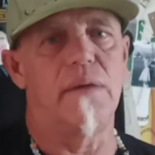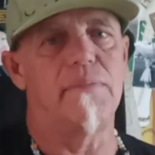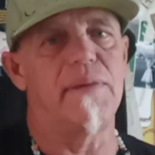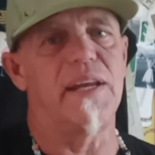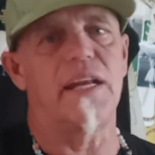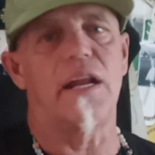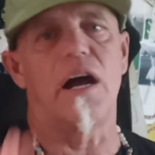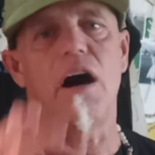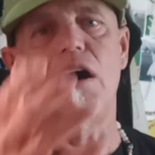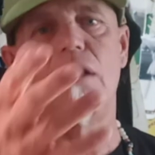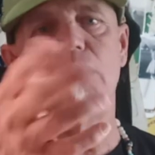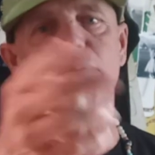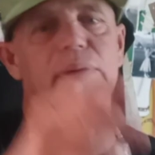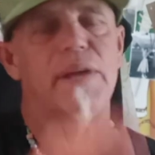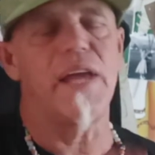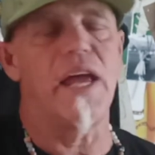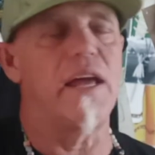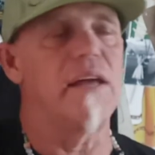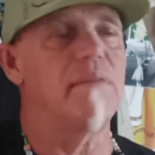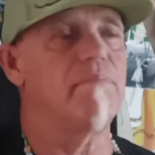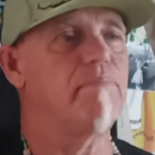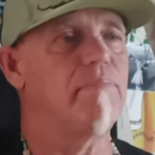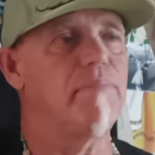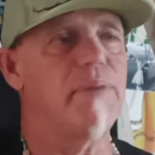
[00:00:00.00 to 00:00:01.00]
I mean, all P-
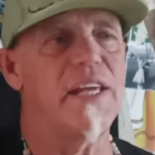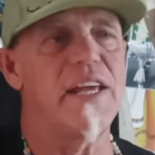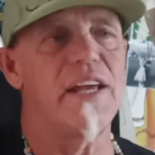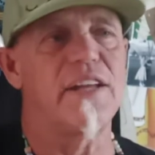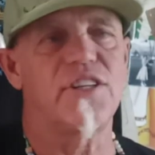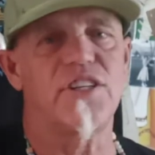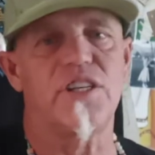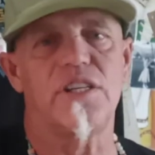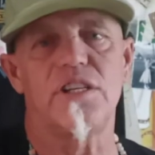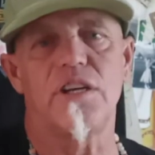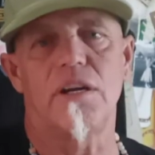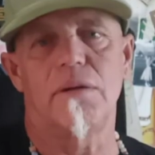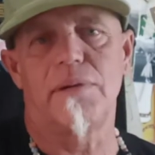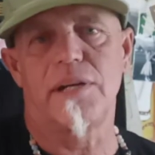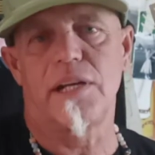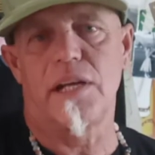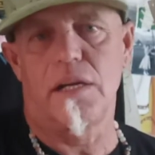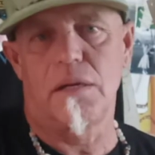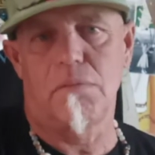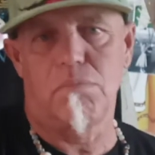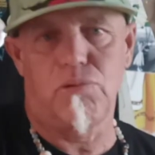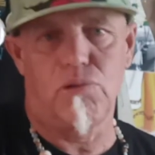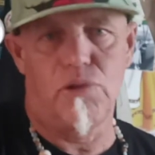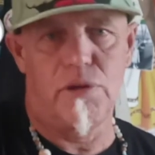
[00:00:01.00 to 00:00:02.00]
PhDs, you know how many
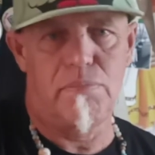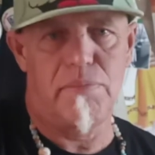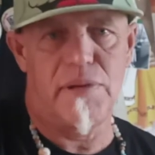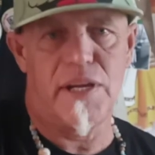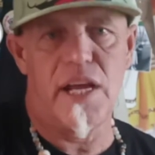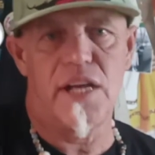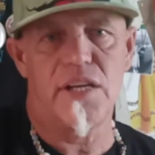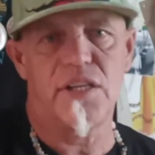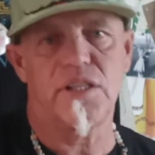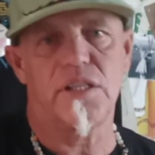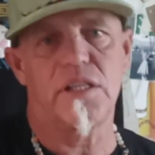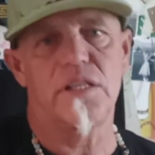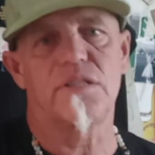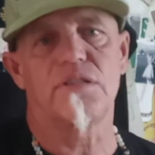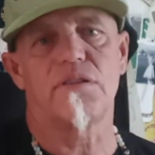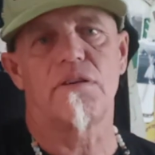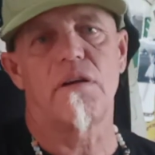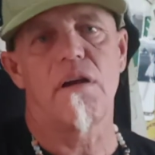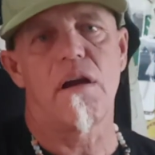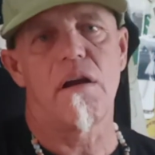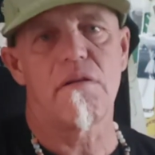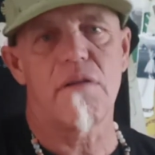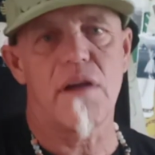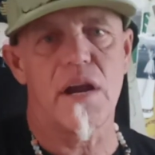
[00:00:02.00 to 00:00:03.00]
unemployed PhDs
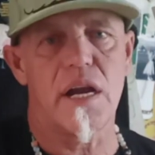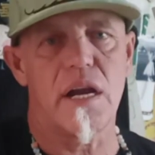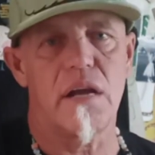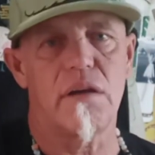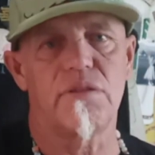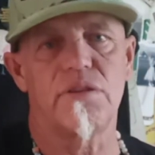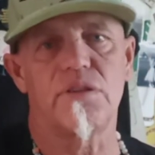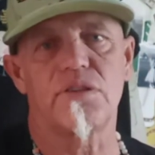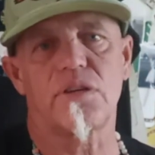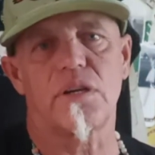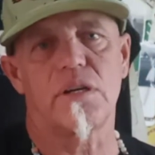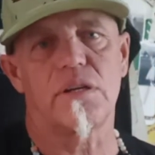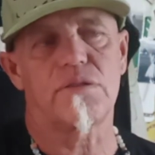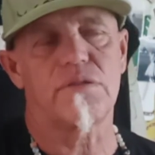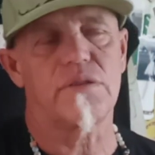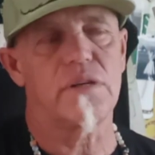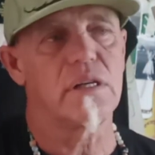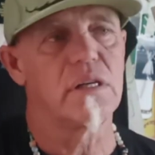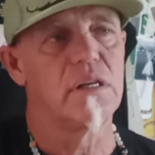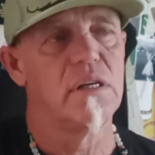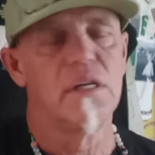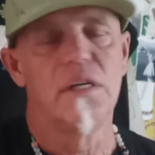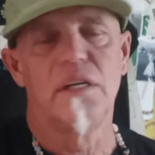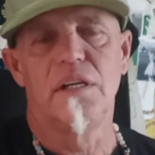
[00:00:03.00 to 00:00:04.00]
there are right now in this country?